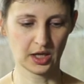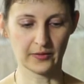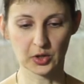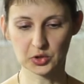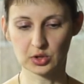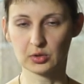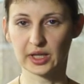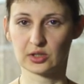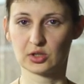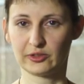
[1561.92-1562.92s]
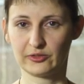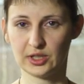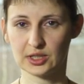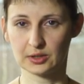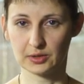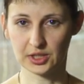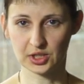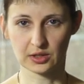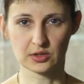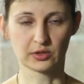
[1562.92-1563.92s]
We also look at software
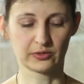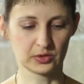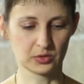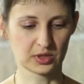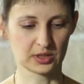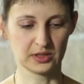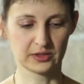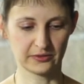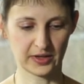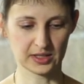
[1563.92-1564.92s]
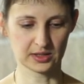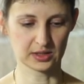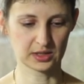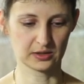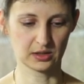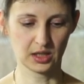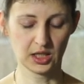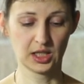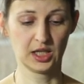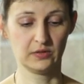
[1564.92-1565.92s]
integration, user interfaces.
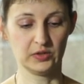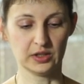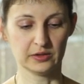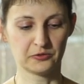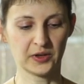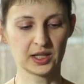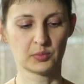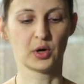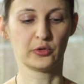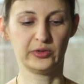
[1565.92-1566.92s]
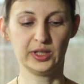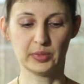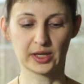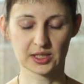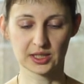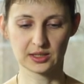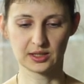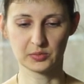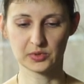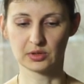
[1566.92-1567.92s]
We think about feedback
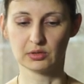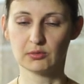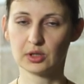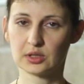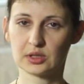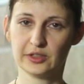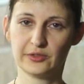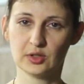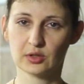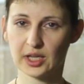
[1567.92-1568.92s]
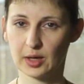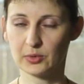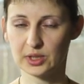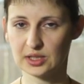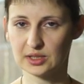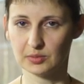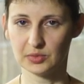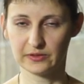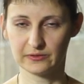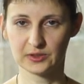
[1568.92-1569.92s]
systems. So what if your camera system
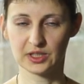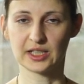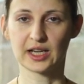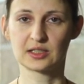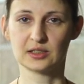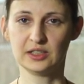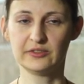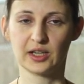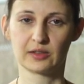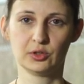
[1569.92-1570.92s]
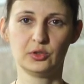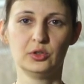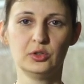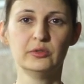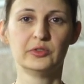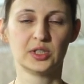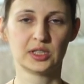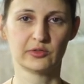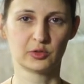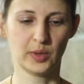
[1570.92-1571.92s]
detects a defect, what do you do with this
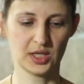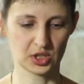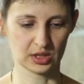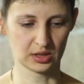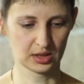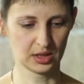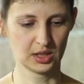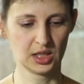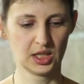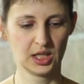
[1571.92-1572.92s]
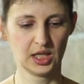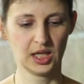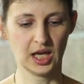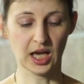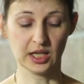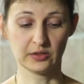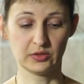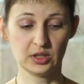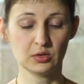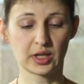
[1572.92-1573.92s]
information? And
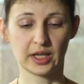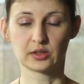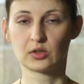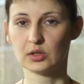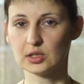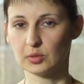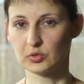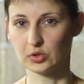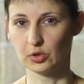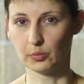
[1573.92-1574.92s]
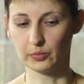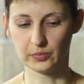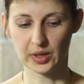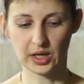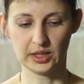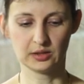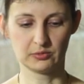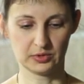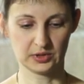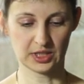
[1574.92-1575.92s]
we look at concepts to
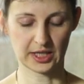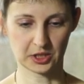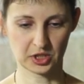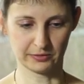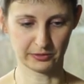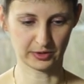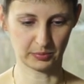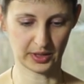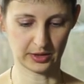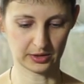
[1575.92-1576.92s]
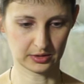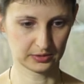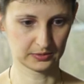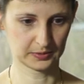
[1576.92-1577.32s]
combine detection with repair.